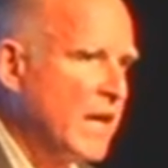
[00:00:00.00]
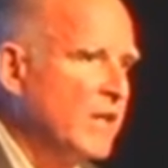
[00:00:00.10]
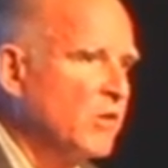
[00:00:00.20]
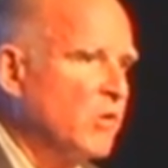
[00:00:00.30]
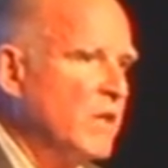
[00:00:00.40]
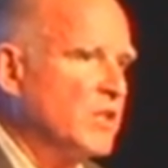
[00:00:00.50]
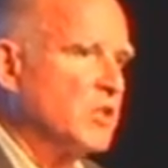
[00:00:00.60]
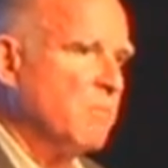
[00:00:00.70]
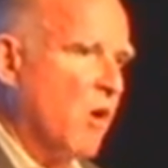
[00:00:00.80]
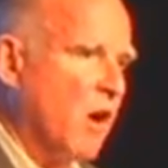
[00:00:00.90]

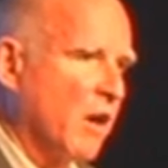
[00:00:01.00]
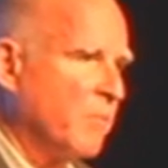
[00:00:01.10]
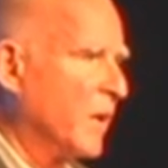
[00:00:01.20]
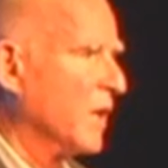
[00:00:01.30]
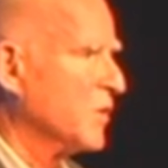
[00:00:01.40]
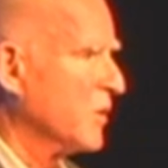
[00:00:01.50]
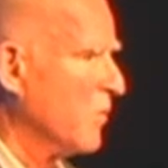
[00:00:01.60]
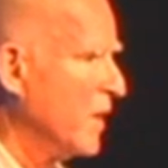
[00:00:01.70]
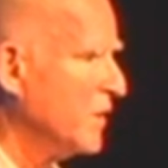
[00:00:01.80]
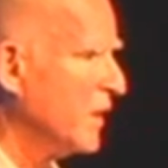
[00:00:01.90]
increased smog because of the
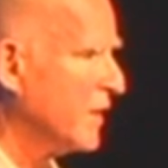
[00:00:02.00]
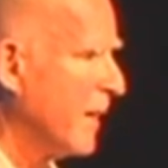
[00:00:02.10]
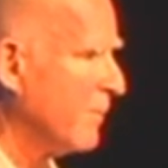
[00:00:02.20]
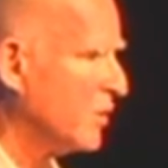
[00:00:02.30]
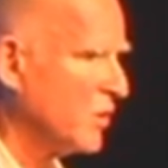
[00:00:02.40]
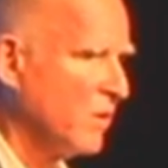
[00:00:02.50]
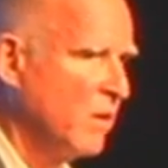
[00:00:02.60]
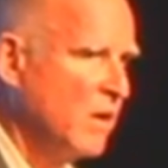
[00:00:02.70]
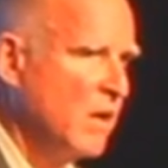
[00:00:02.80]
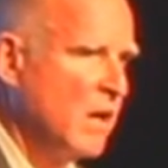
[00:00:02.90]
rising temperature,
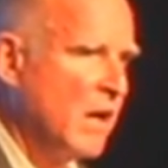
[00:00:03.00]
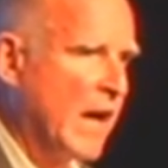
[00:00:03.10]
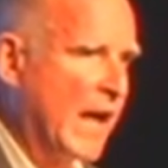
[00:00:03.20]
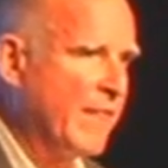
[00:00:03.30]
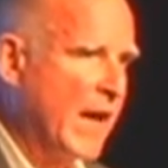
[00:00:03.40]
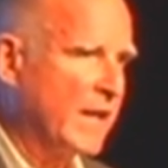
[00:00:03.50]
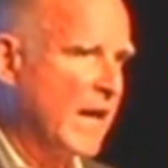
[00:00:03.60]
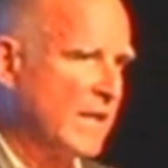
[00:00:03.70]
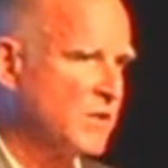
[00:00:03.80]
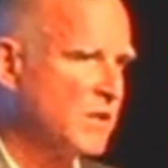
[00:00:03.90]
and that
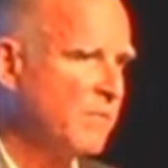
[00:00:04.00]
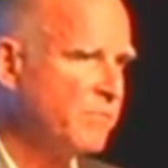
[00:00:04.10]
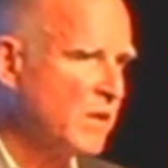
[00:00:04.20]
has